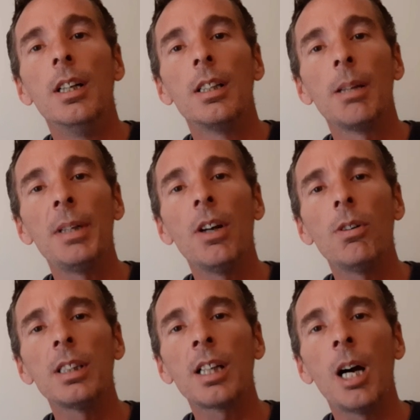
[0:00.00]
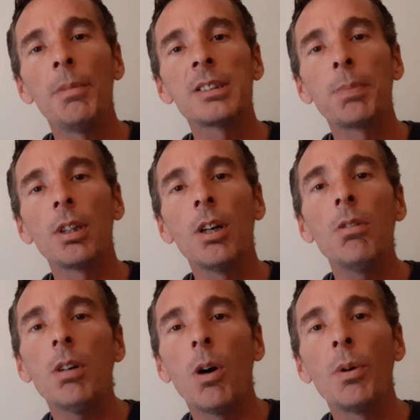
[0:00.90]
Let me know in the comments
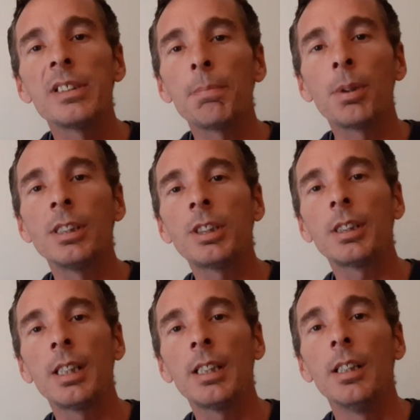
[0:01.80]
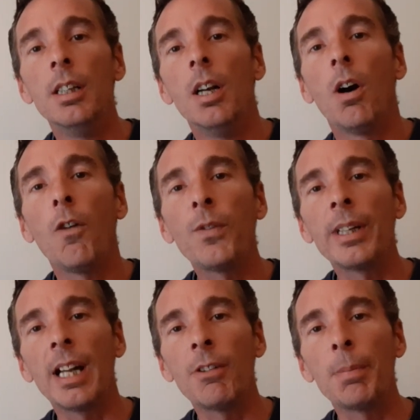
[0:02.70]
below. Always appreciate it.
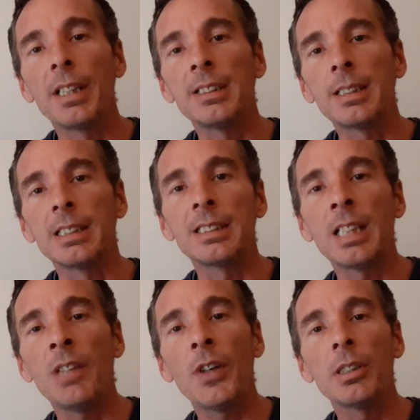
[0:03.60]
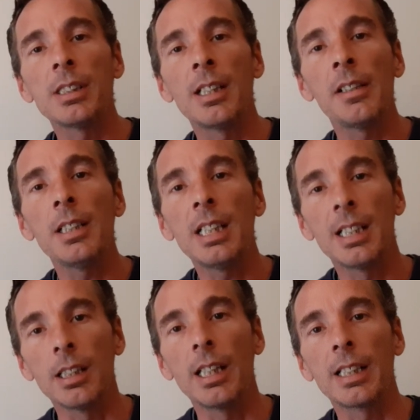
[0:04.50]
Hopefully everybody stays safe out there.
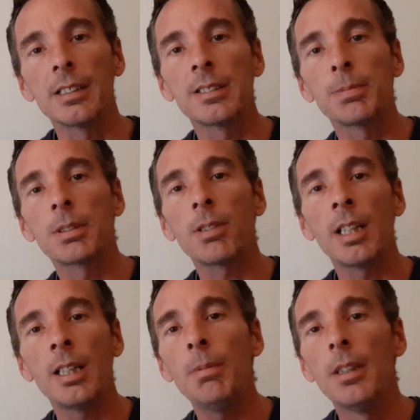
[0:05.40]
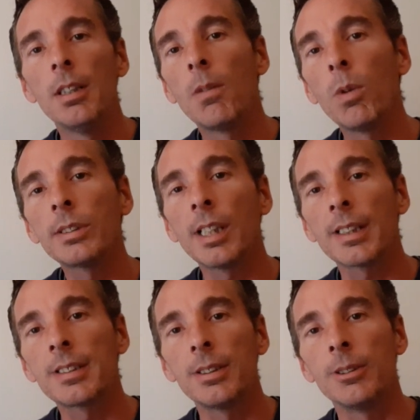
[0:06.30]
Hit like and subscribe, and we'll talk
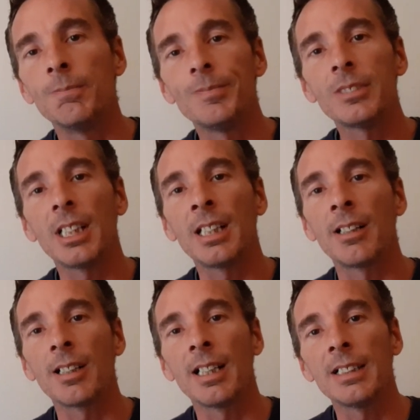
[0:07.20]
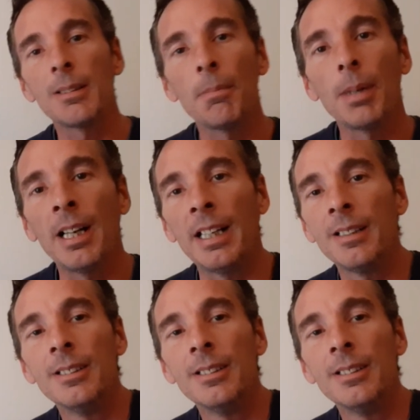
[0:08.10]
soon. Take care, guys. Bye.